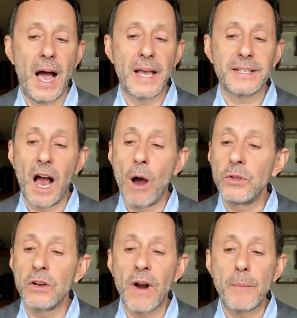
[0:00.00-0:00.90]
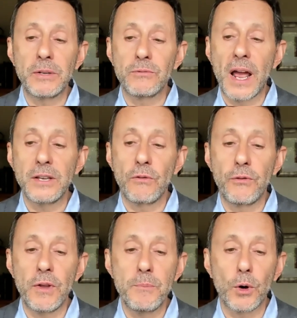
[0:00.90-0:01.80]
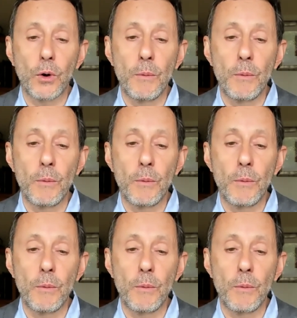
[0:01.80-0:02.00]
asks how the rapid rise of import